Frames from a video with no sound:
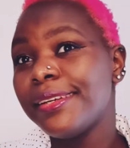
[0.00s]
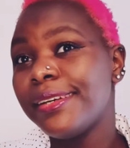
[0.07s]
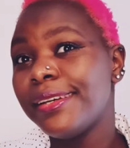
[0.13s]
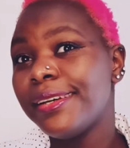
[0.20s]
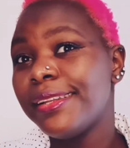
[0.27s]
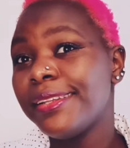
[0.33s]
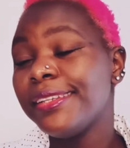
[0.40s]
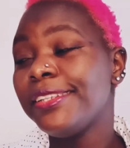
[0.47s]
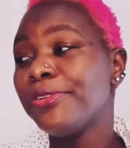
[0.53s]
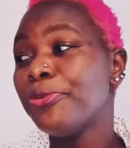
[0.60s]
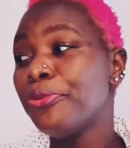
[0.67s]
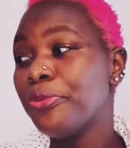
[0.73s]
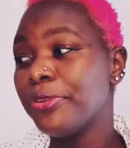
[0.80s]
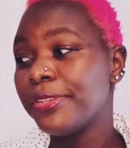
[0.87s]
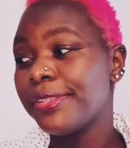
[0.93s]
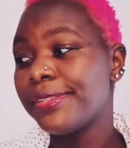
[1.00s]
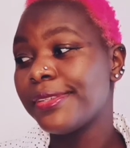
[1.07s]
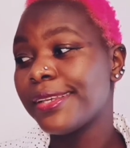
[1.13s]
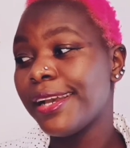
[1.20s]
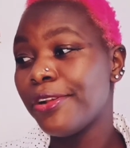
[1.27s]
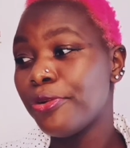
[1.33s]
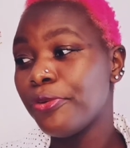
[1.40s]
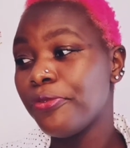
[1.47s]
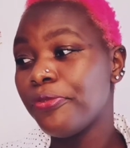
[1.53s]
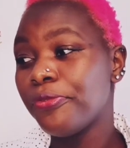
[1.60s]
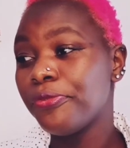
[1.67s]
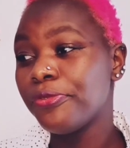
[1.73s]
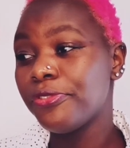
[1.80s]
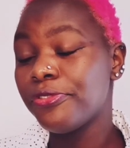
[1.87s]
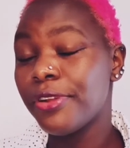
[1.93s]
a lady who was kind of
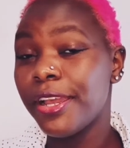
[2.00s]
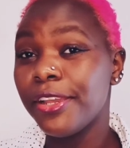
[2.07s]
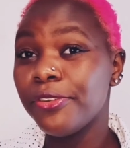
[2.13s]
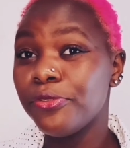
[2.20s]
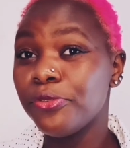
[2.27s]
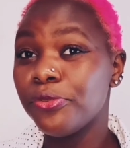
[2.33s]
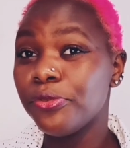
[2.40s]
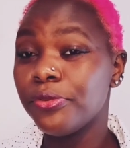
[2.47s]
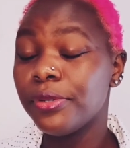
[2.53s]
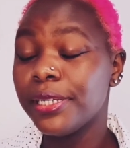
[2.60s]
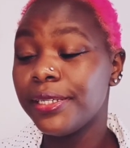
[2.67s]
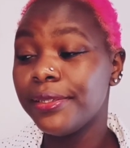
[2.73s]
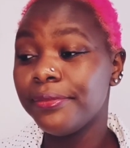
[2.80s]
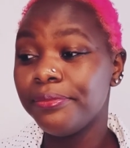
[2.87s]
trying to